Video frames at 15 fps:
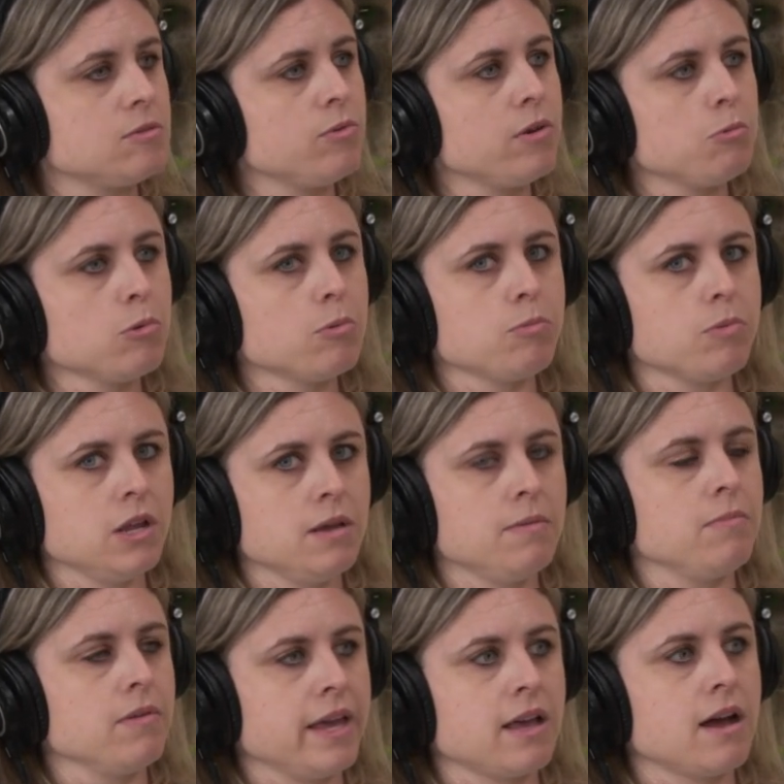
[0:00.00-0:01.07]
we were re-
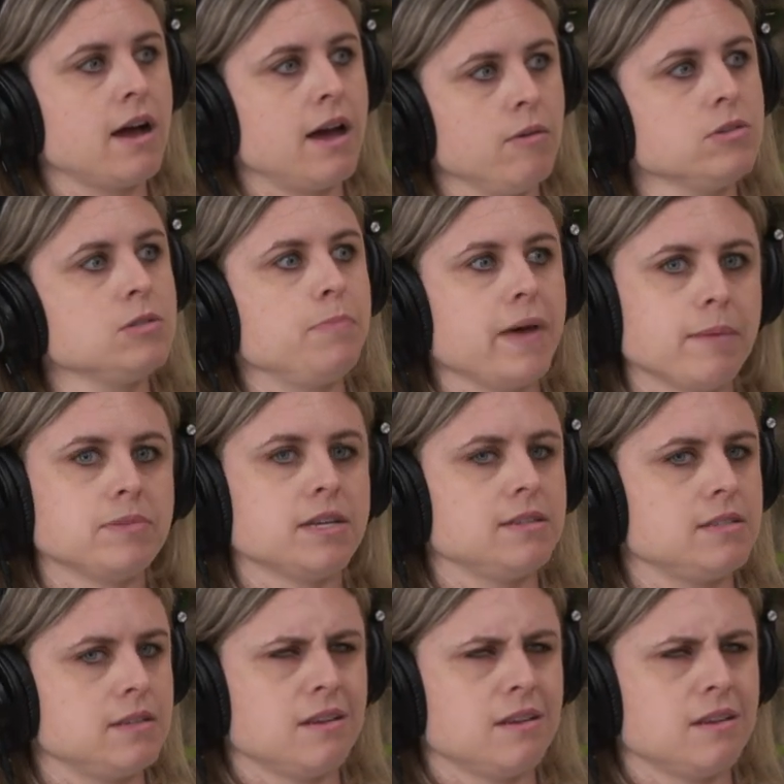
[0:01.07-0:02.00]
like I was baptized.